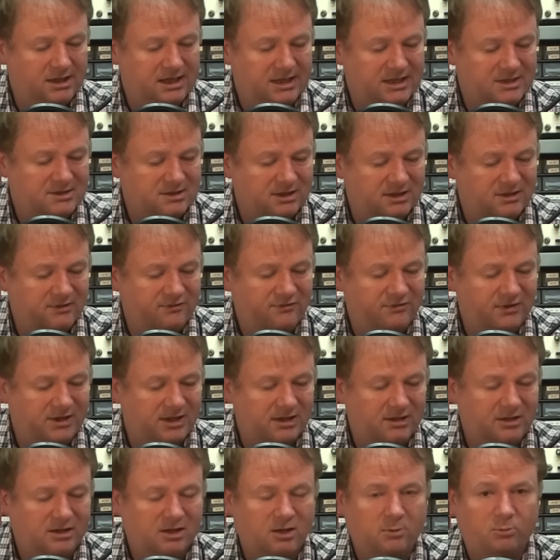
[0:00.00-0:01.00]
easily fit
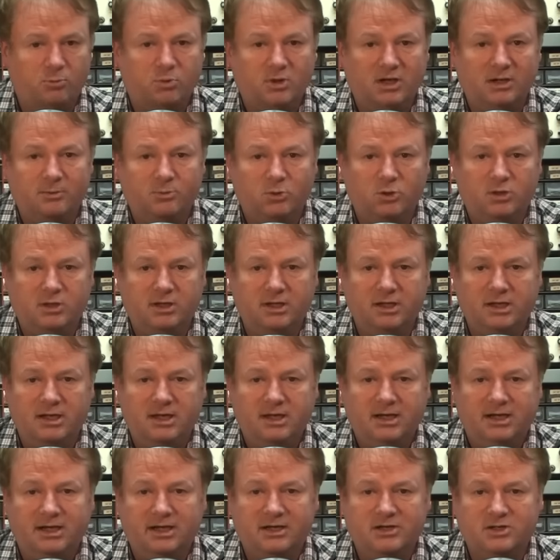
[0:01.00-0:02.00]
it on a breadboard.
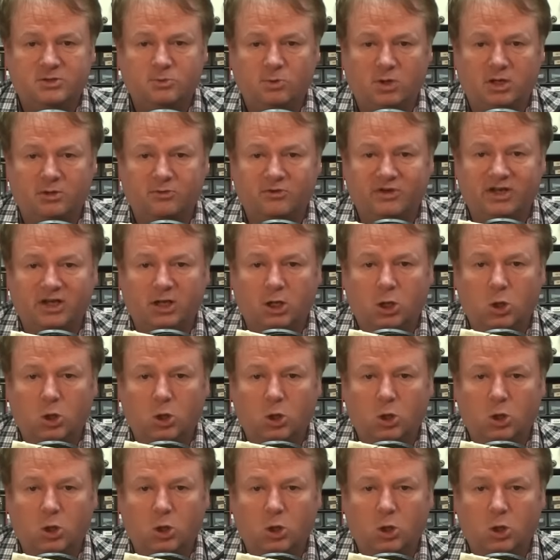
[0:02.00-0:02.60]
Here's one with an